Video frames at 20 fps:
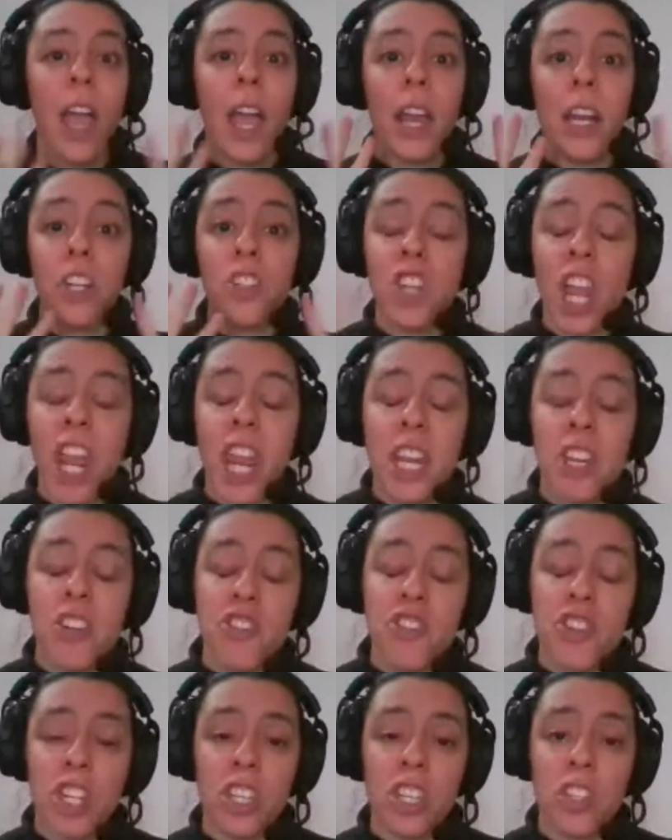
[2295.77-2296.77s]
And it
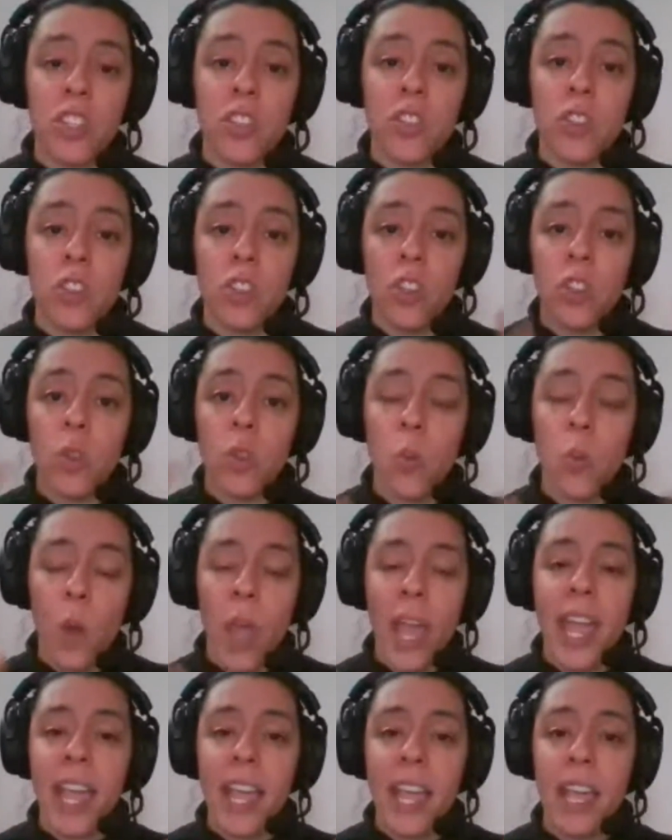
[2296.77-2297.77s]
changes the
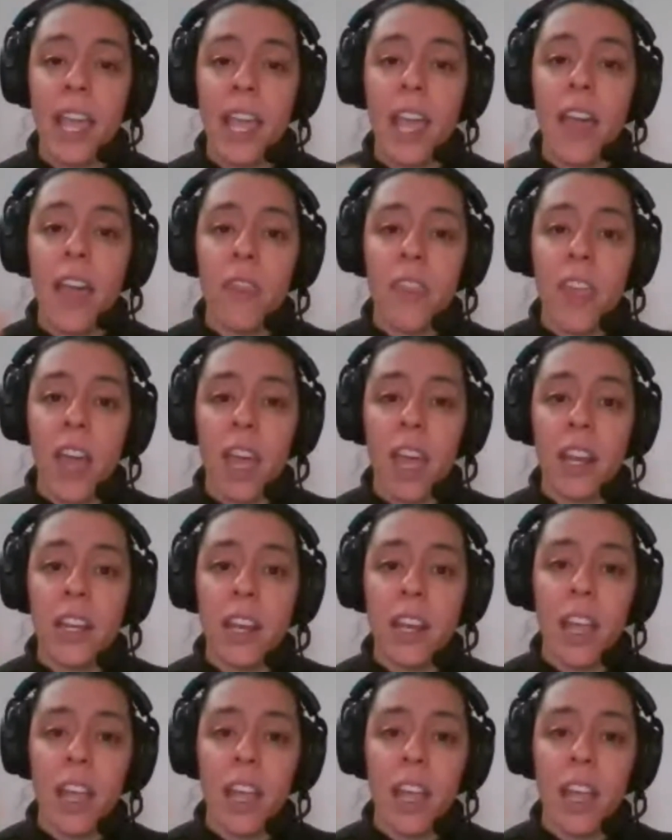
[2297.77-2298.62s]
way that